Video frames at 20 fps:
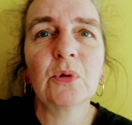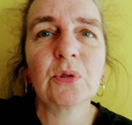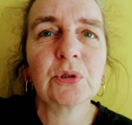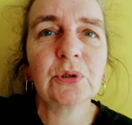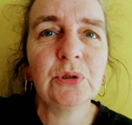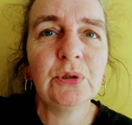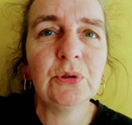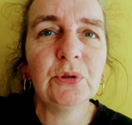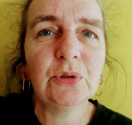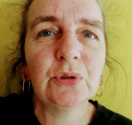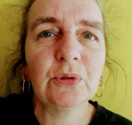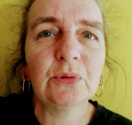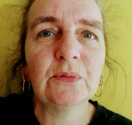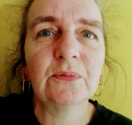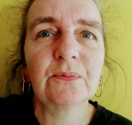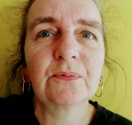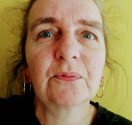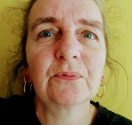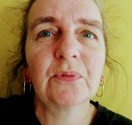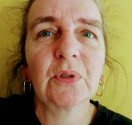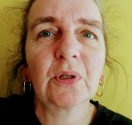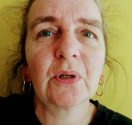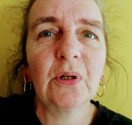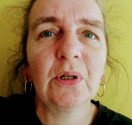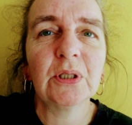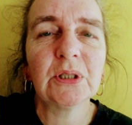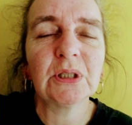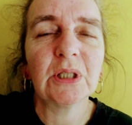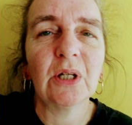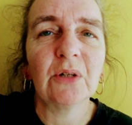What do you do for
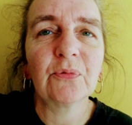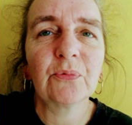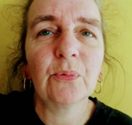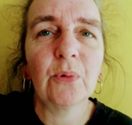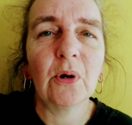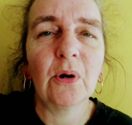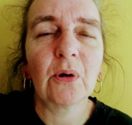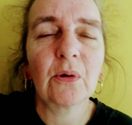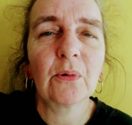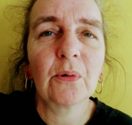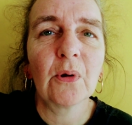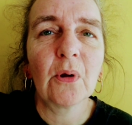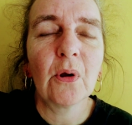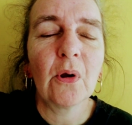Gurdjieff work?